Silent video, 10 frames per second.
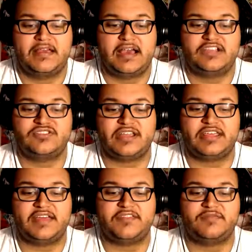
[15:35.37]
I tried
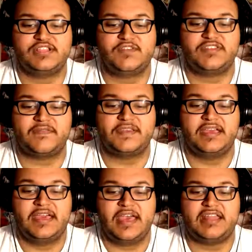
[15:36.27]
again to reach for something,
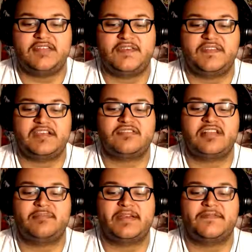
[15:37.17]
anything that could
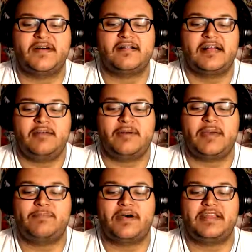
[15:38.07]
stop my fall, but my
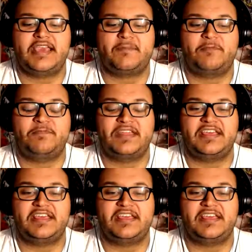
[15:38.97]
body kept spinning